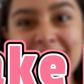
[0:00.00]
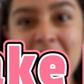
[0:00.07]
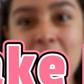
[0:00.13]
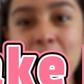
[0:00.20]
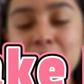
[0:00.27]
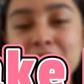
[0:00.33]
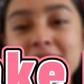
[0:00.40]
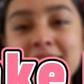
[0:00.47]

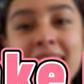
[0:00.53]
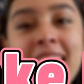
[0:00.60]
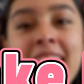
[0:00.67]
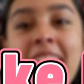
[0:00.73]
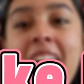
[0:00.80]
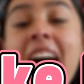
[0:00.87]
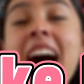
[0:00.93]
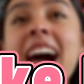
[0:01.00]
notes.
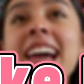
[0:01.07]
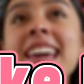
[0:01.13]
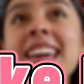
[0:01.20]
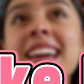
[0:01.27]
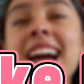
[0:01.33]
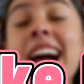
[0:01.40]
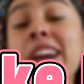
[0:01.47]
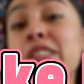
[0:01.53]

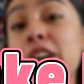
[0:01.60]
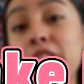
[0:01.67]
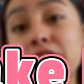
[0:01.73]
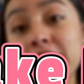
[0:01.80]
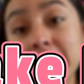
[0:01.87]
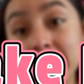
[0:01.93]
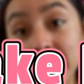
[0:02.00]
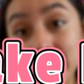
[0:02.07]
I love
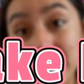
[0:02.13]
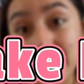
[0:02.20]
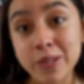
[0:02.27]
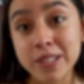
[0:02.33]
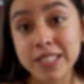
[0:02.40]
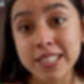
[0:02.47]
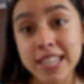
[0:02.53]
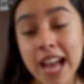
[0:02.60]
taking
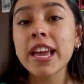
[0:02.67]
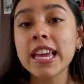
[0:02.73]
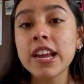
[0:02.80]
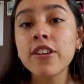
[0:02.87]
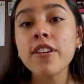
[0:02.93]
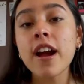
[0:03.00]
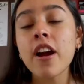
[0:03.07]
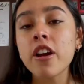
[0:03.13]
notes.
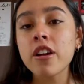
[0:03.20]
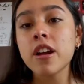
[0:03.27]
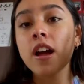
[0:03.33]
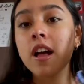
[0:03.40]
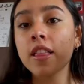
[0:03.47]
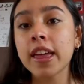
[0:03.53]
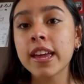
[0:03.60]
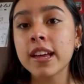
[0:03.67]
Here are
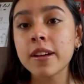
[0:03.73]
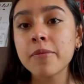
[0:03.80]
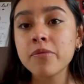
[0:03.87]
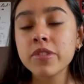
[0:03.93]
like